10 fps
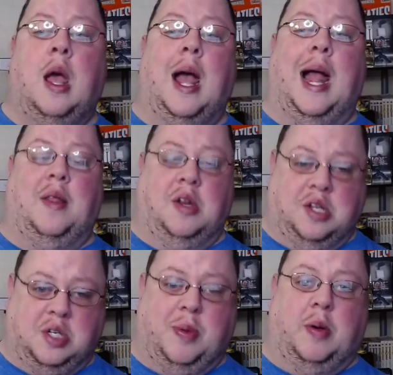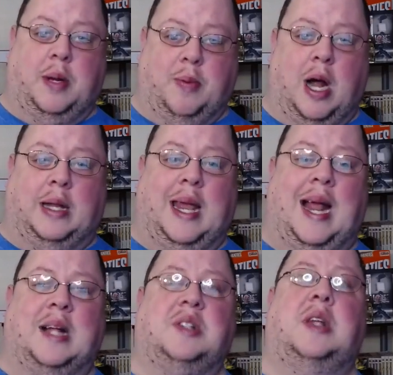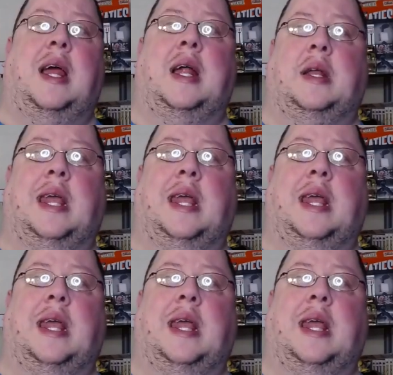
and the Disability Broadcast and